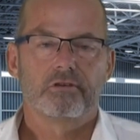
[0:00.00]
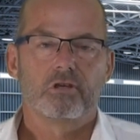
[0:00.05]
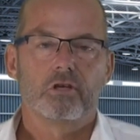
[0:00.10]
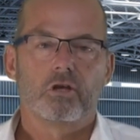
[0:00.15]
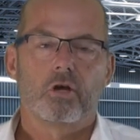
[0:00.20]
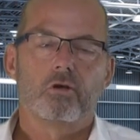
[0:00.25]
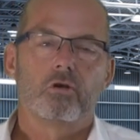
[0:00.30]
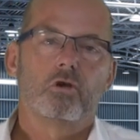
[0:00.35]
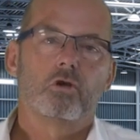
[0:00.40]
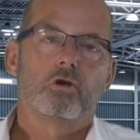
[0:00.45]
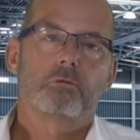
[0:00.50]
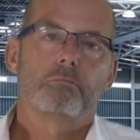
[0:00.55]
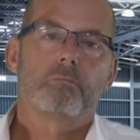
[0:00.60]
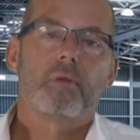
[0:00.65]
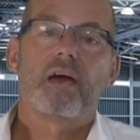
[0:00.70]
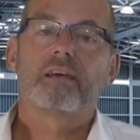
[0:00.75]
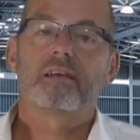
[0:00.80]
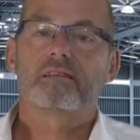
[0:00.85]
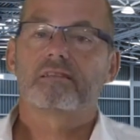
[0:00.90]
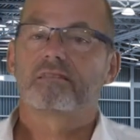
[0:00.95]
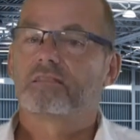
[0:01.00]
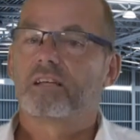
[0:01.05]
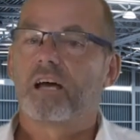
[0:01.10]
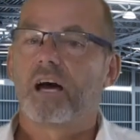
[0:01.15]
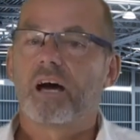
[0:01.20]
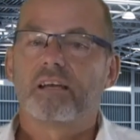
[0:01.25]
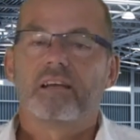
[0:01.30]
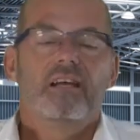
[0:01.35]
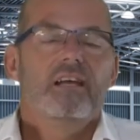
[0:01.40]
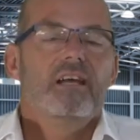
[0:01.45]
You know, you can make a
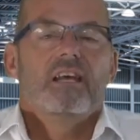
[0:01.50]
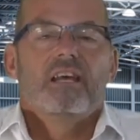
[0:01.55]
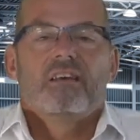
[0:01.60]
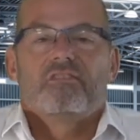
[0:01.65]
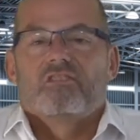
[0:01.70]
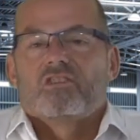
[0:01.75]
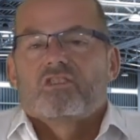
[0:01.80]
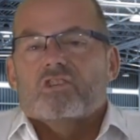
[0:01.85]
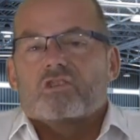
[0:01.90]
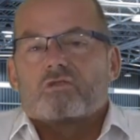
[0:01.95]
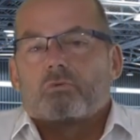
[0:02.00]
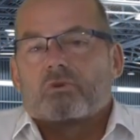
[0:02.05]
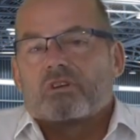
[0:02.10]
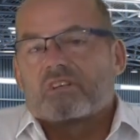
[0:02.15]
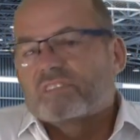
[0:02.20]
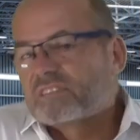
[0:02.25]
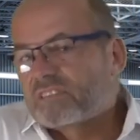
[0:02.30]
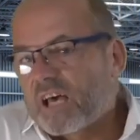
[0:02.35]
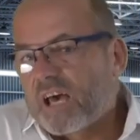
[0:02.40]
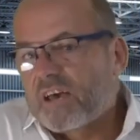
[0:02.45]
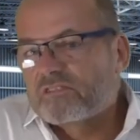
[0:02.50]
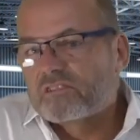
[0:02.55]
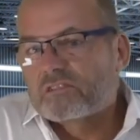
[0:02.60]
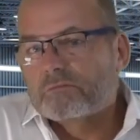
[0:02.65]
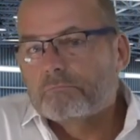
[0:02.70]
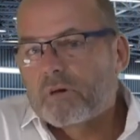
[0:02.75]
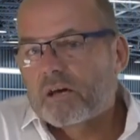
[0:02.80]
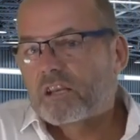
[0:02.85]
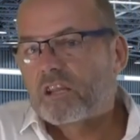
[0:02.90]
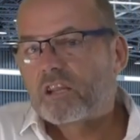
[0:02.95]
start if you just want to save some
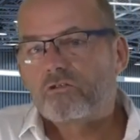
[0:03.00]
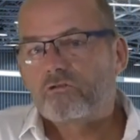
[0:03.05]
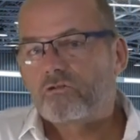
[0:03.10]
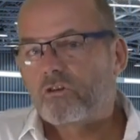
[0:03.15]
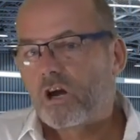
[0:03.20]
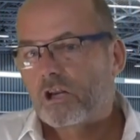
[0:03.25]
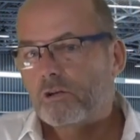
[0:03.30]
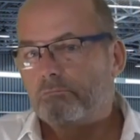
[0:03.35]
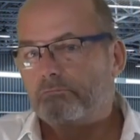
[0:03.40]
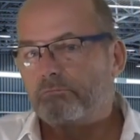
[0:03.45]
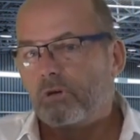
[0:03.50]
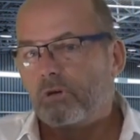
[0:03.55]
money and try to